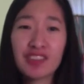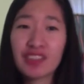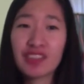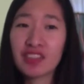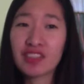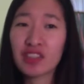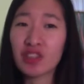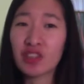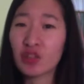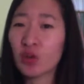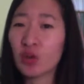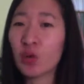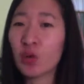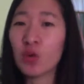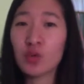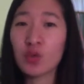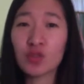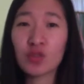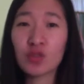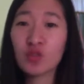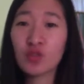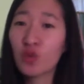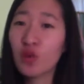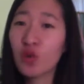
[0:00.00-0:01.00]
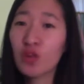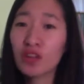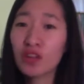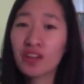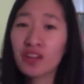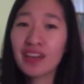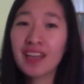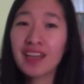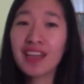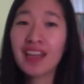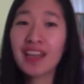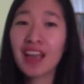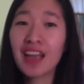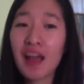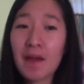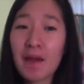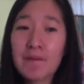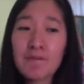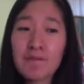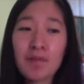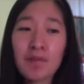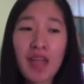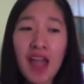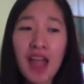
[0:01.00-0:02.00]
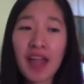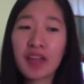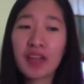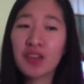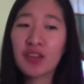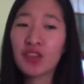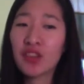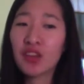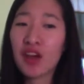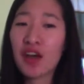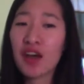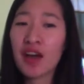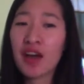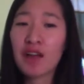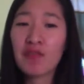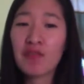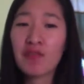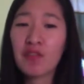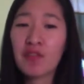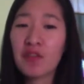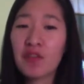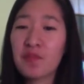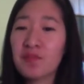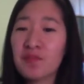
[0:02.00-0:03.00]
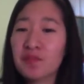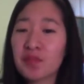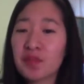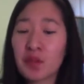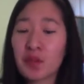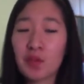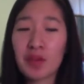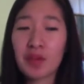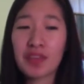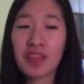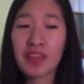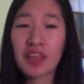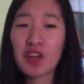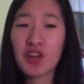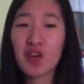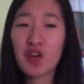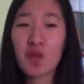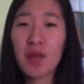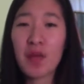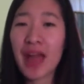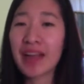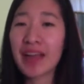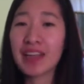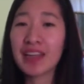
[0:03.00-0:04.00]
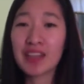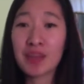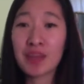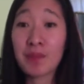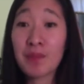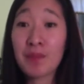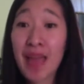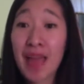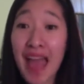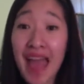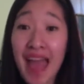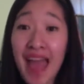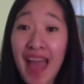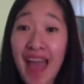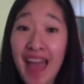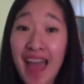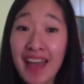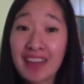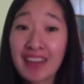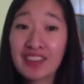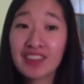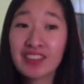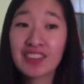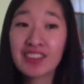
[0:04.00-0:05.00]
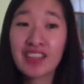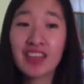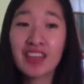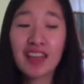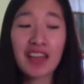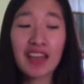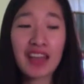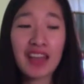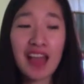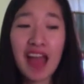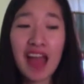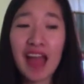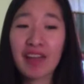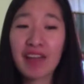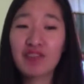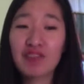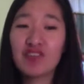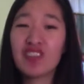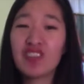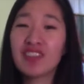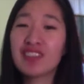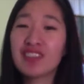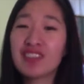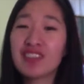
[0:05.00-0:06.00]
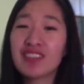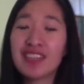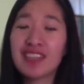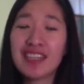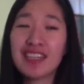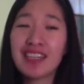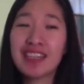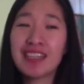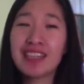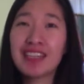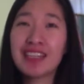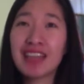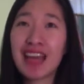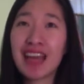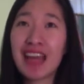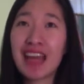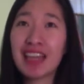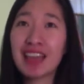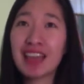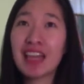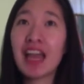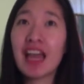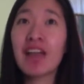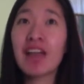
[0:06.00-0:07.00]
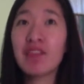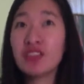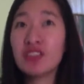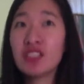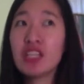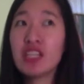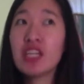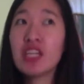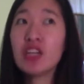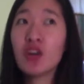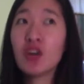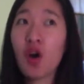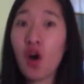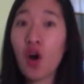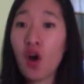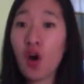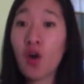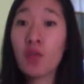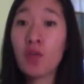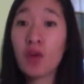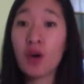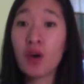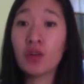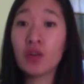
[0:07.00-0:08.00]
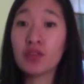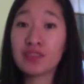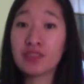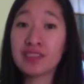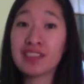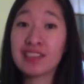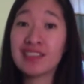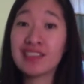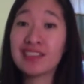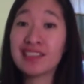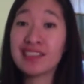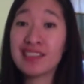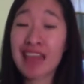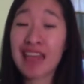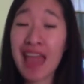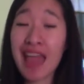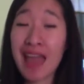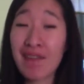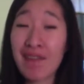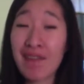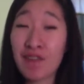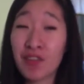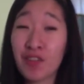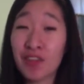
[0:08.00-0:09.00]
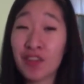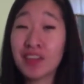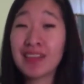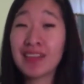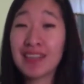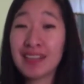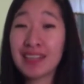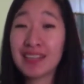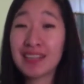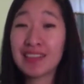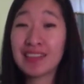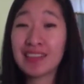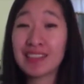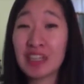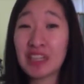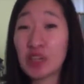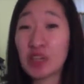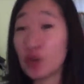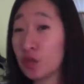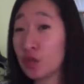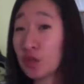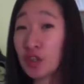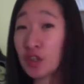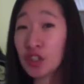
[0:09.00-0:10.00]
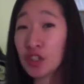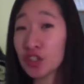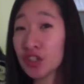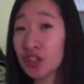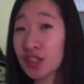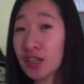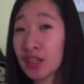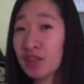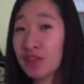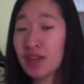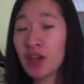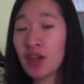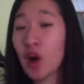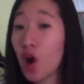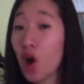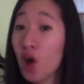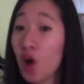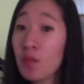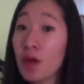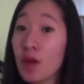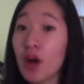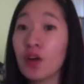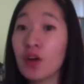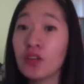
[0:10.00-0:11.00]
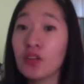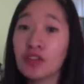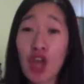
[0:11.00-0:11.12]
The whole story, I love when they go back in the past. I've seen almost in every single version of it, almost.